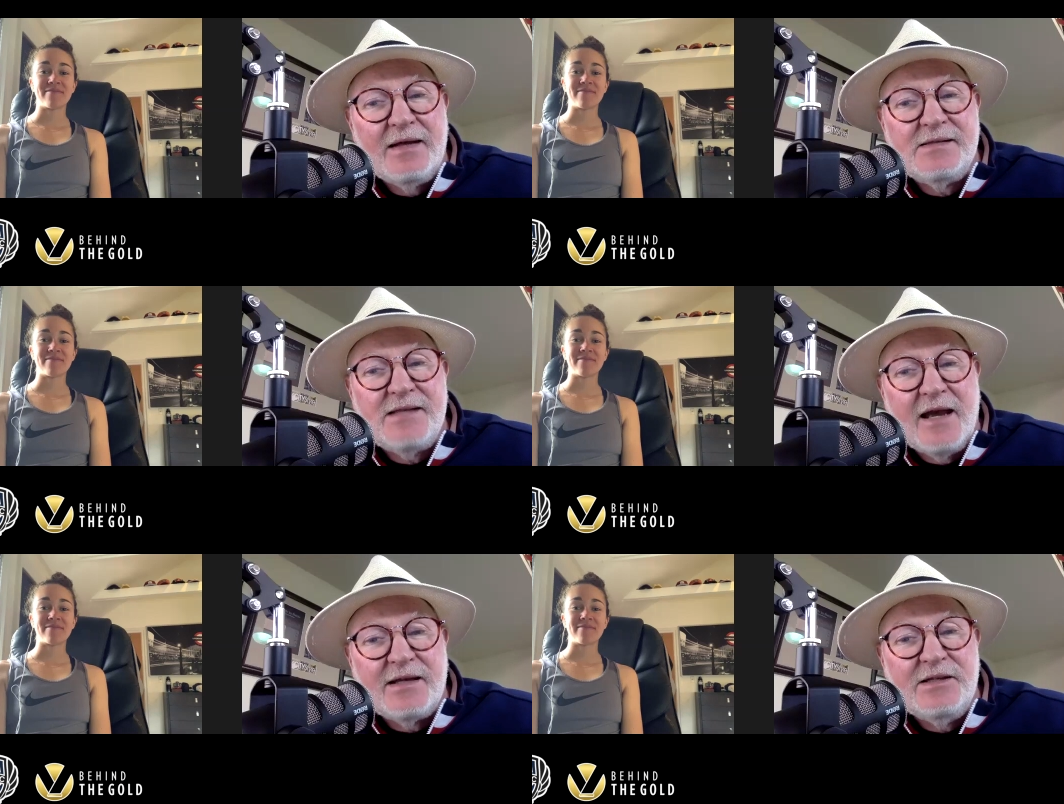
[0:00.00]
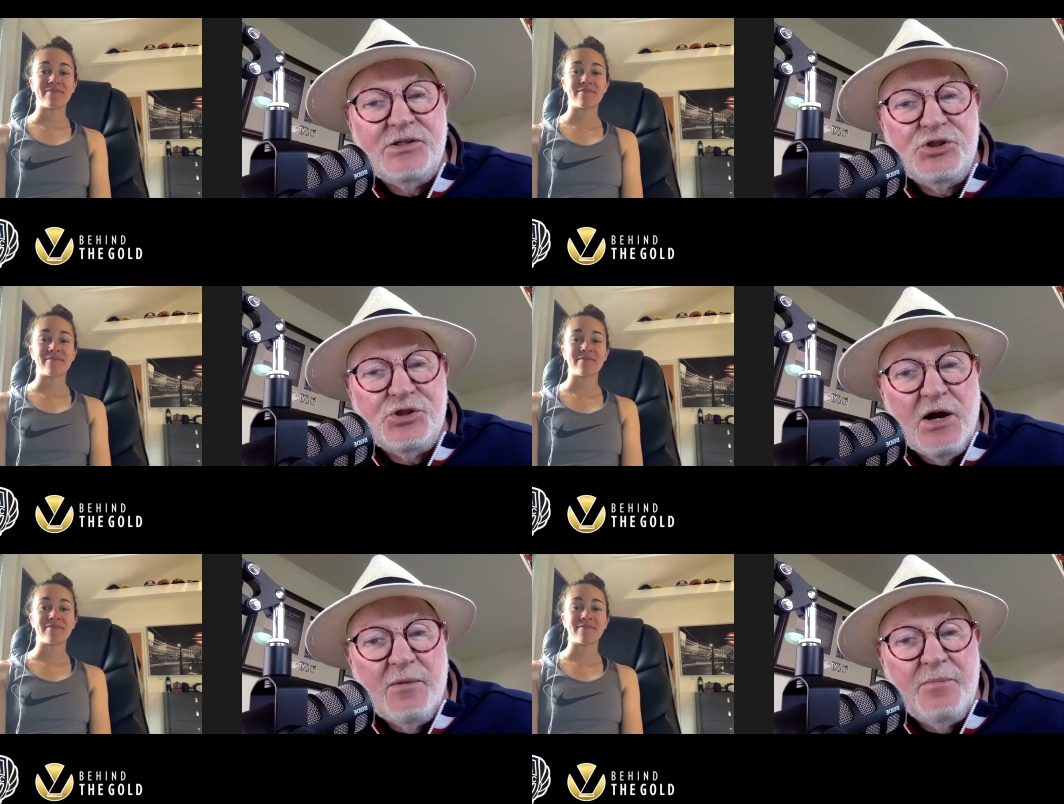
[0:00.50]
Speaker 1: second
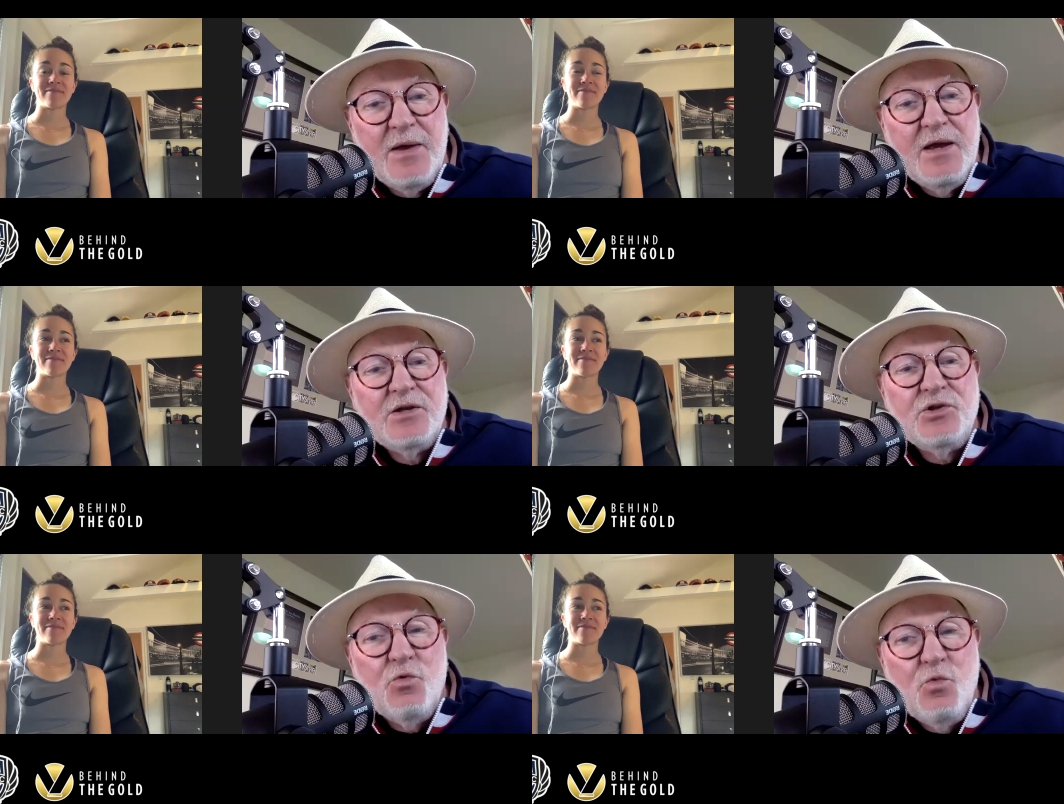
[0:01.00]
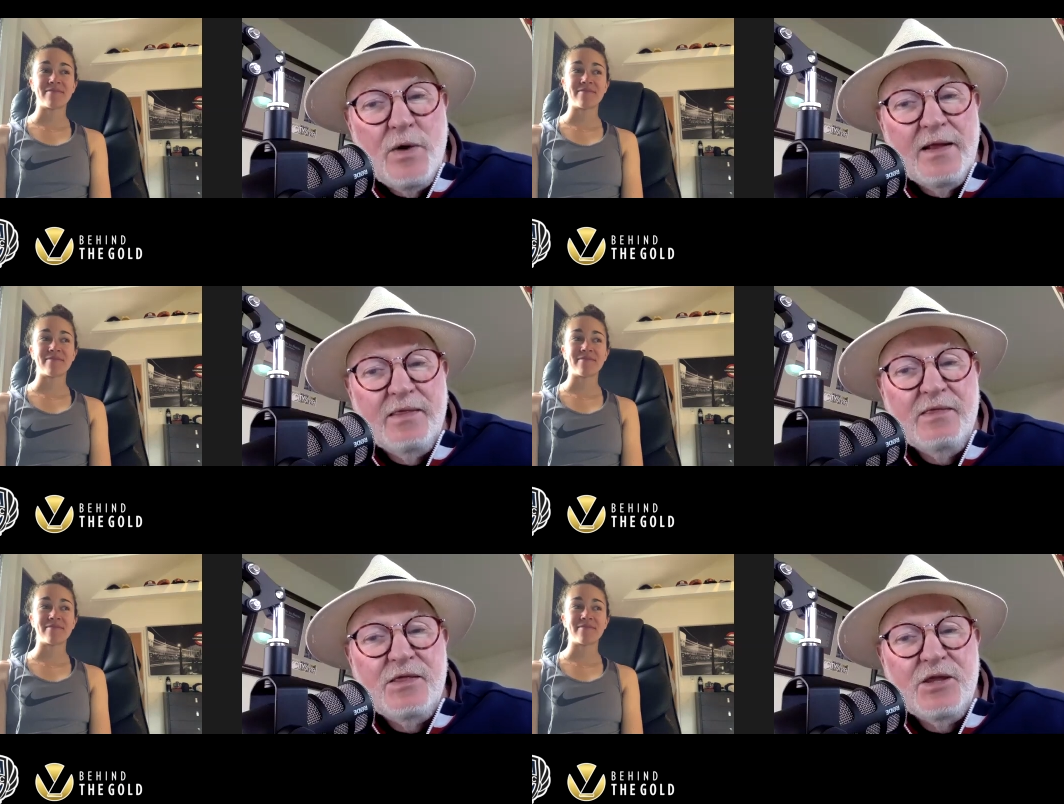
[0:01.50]
jump to
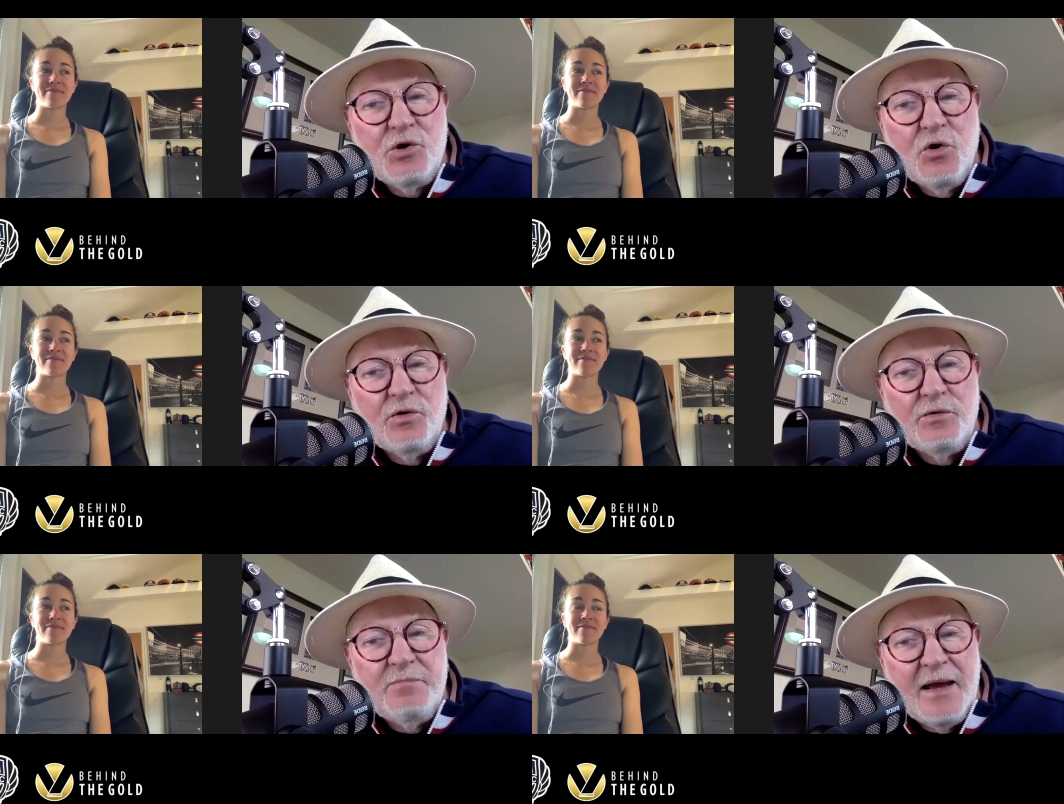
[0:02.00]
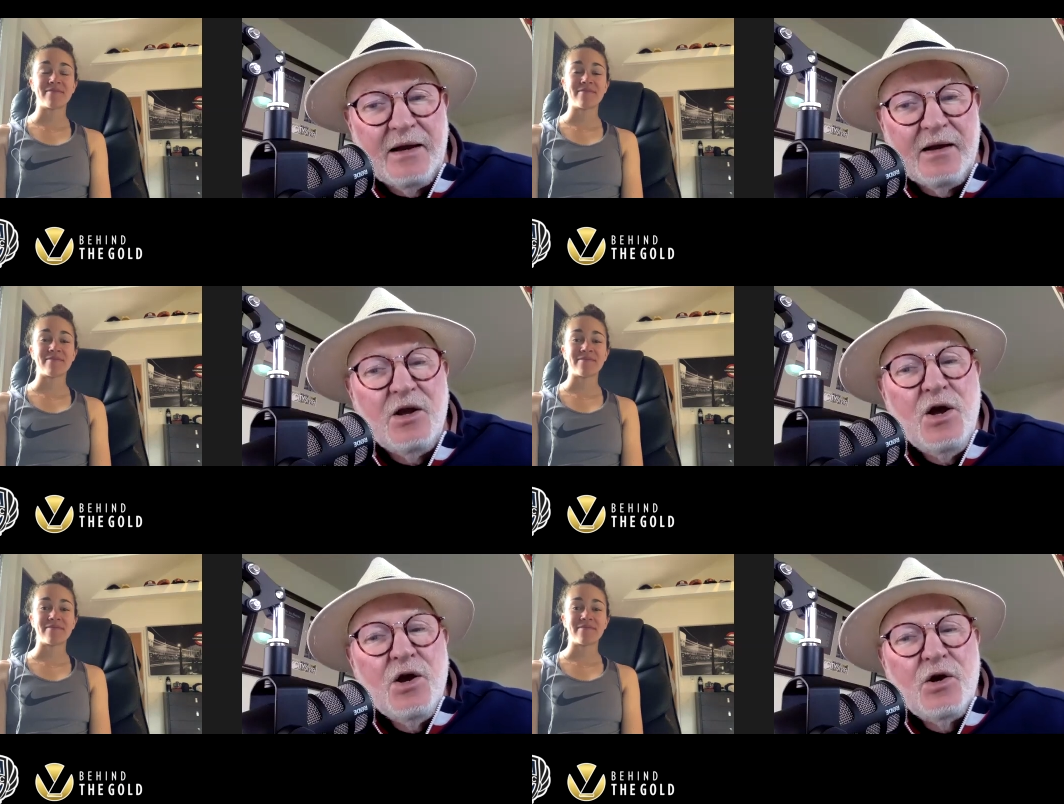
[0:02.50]
win the gold medal.
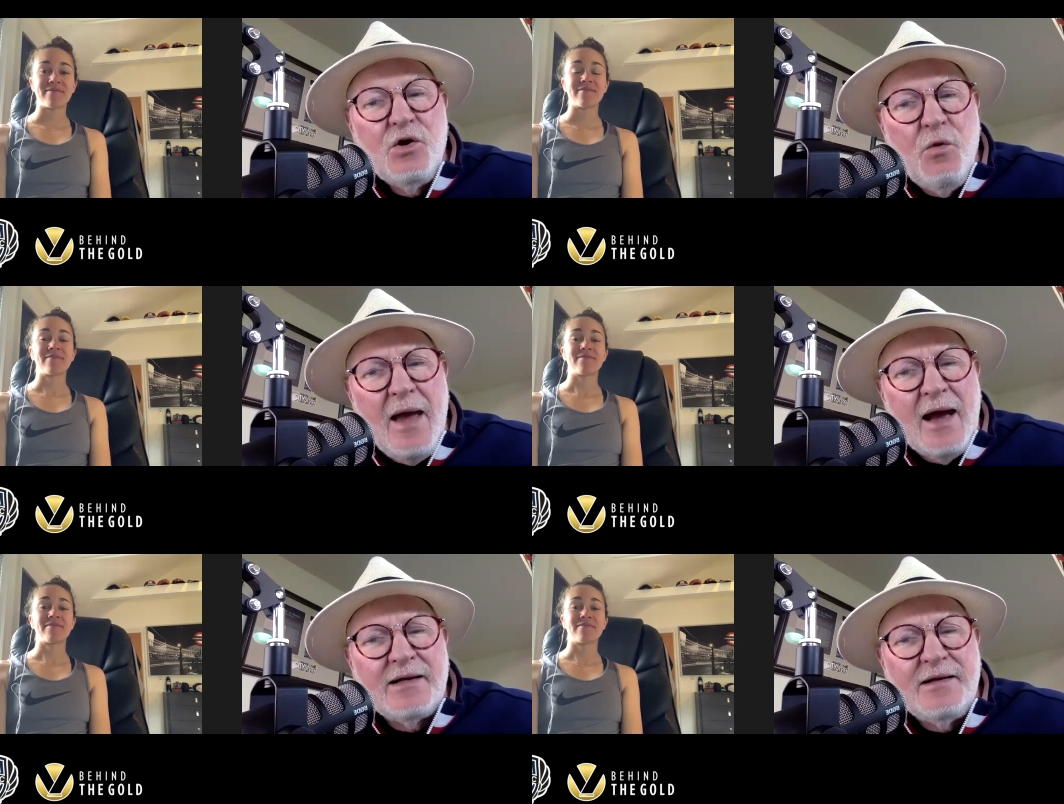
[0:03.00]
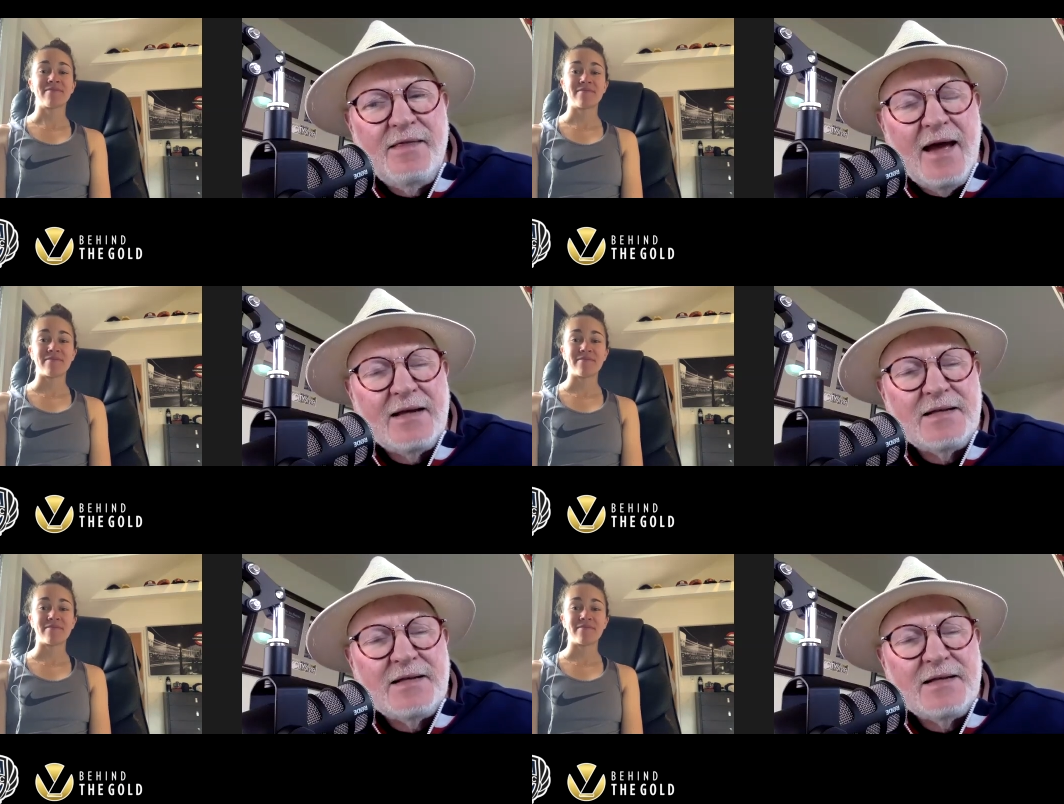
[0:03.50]
Go back to that